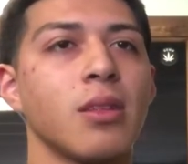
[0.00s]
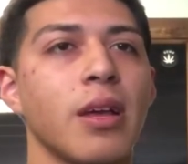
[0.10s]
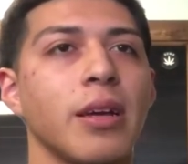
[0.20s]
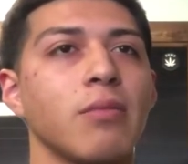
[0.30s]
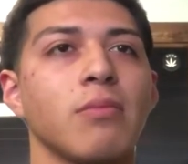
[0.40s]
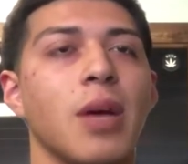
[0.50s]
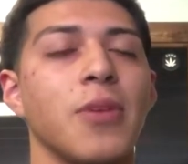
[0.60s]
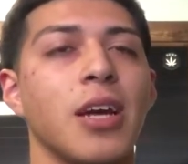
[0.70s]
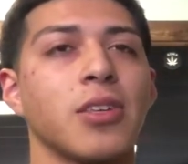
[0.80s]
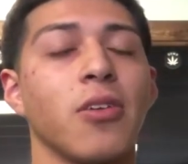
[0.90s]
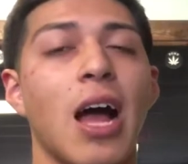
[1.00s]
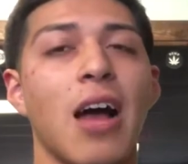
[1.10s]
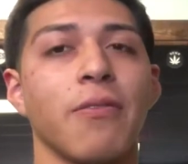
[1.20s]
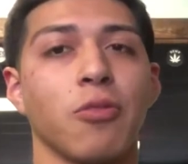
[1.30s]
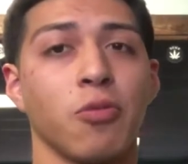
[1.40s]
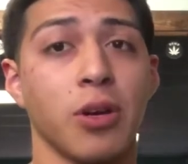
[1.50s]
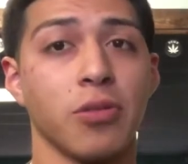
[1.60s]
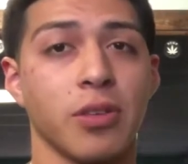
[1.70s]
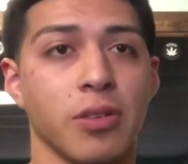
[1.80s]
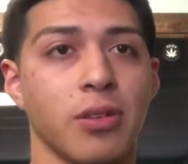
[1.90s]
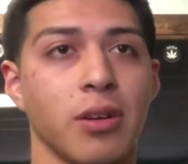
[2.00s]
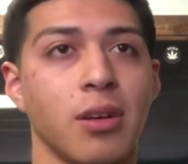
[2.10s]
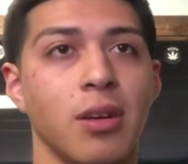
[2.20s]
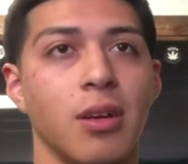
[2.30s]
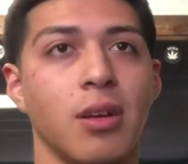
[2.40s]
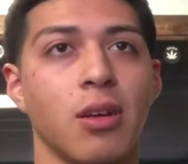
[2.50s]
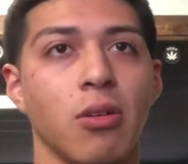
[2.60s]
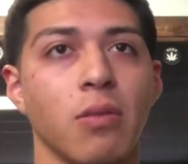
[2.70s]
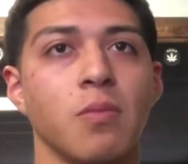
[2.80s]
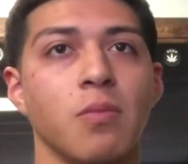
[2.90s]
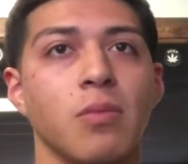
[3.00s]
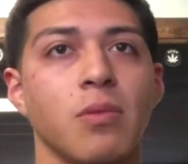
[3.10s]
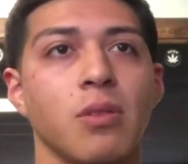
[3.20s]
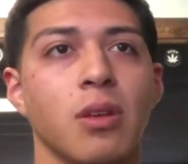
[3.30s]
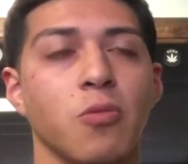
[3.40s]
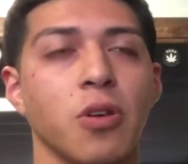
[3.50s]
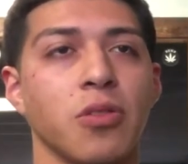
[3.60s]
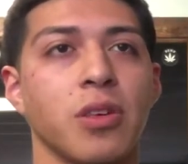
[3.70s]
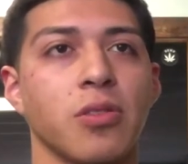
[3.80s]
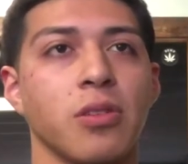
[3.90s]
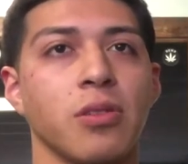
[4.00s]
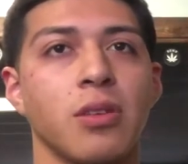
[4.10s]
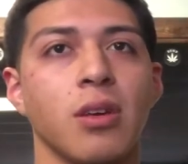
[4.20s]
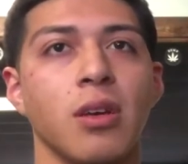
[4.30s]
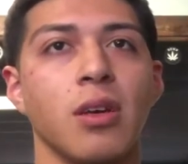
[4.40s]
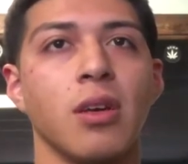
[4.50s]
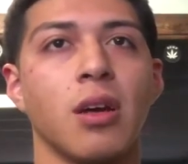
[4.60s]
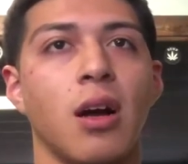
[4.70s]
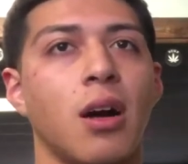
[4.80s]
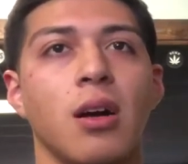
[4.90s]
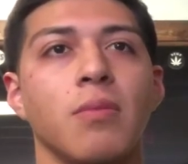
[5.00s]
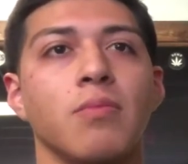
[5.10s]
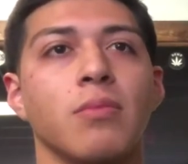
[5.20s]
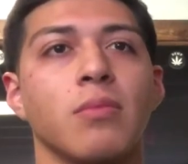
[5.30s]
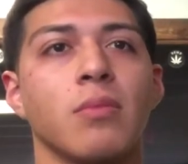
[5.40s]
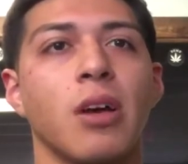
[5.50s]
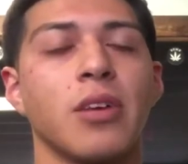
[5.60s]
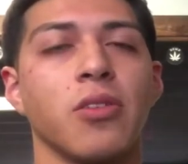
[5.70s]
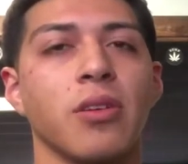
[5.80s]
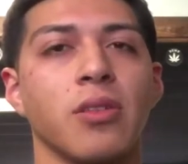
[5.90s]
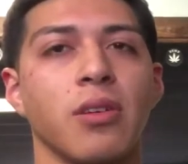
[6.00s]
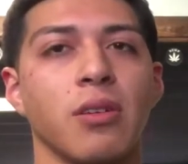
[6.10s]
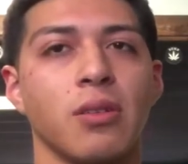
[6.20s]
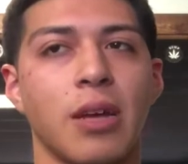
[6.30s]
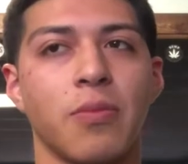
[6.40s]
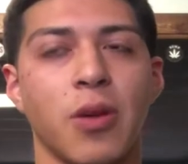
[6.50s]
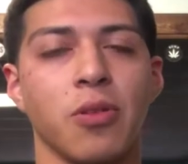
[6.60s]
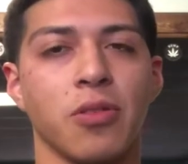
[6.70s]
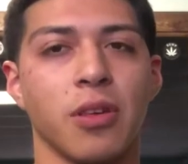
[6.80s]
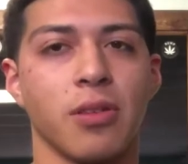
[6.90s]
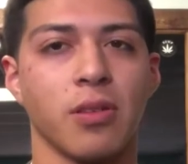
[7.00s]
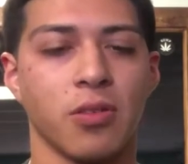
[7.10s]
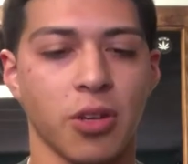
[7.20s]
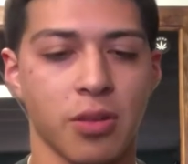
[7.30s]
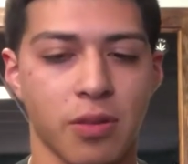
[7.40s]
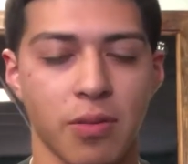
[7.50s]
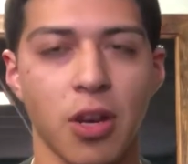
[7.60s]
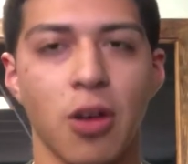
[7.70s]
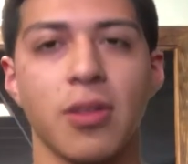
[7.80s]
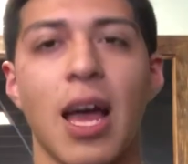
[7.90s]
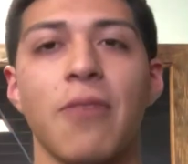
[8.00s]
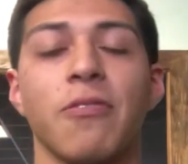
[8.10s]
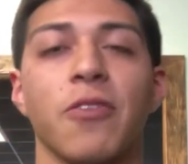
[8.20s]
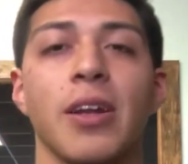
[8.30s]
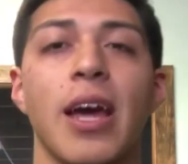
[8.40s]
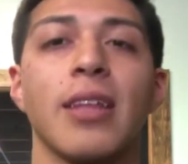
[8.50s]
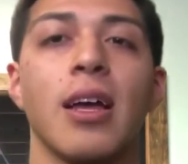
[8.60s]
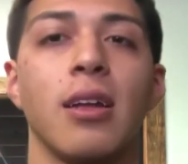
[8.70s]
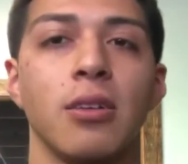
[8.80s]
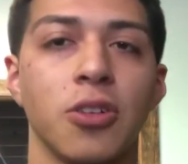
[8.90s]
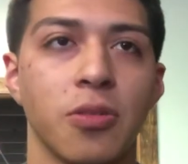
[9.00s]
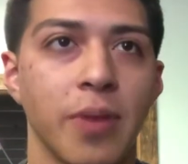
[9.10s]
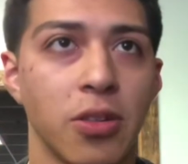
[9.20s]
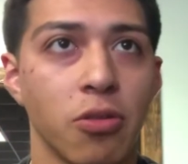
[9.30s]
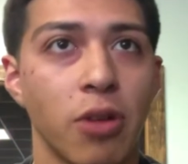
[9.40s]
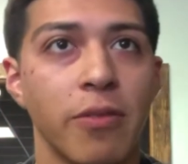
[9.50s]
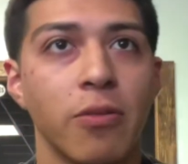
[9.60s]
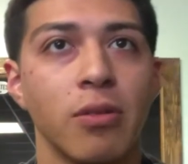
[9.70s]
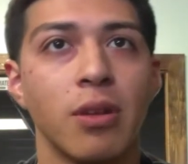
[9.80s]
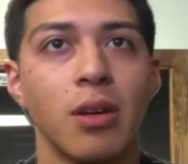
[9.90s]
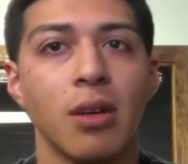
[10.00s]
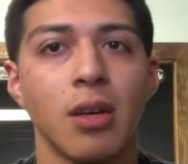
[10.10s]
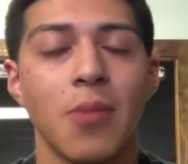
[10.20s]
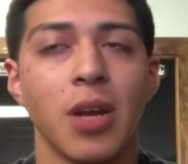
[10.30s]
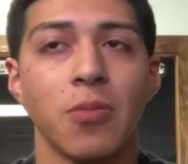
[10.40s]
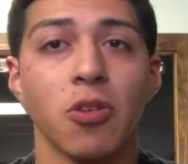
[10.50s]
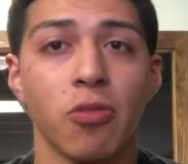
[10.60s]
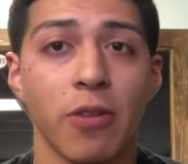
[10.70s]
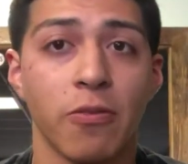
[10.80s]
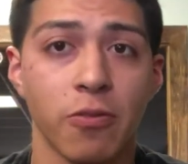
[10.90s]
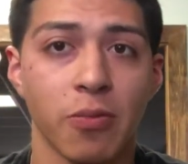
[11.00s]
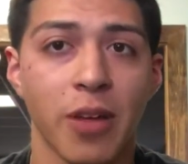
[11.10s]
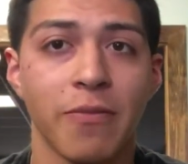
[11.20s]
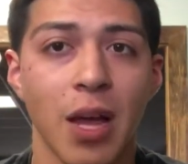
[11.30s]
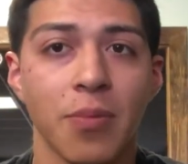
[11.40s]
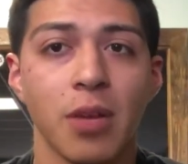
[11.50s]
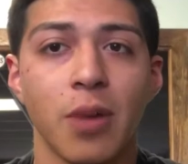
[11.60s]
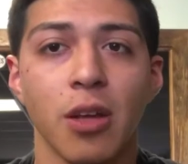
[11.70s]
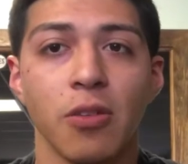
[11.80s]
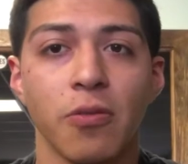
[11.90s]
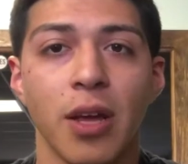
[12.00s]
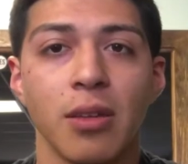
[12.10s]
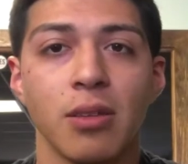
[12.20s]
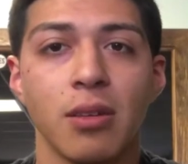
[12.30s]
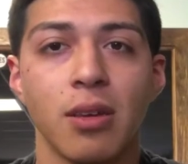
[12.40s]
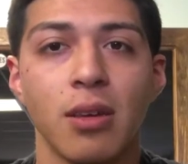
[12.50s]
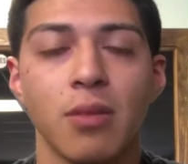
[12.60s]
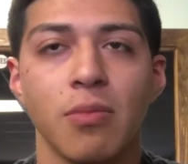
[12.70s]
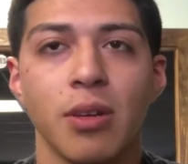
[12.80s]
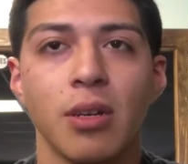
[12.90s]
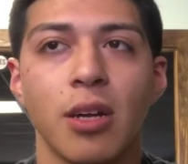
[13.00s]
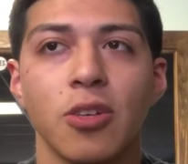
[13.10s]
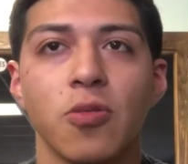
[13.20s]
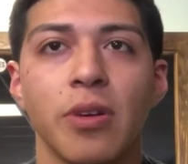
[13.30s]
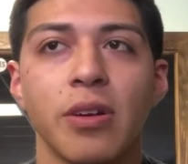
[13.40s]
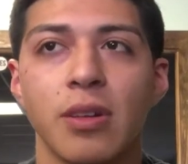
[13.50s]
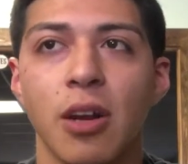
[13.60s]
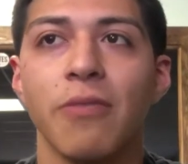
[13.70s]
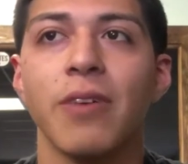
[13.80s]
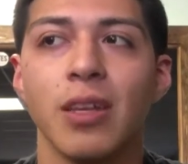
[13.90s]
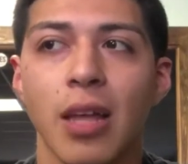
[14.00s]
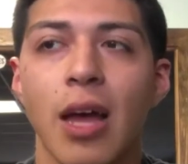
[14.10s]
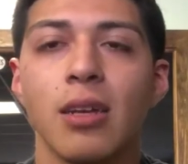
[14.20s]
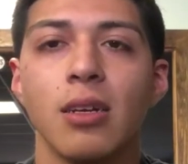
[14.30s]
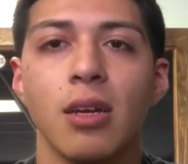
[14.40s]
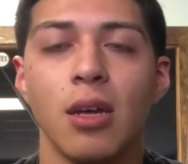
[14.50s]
Like I mean I still have a real sister, or real sisters. Um, I still consider like my real sisters. Just you know, to have a friend like that, it just makes you grateful. I mean, I'm so grateful for my family and my other friends. I just wanted to clarify that.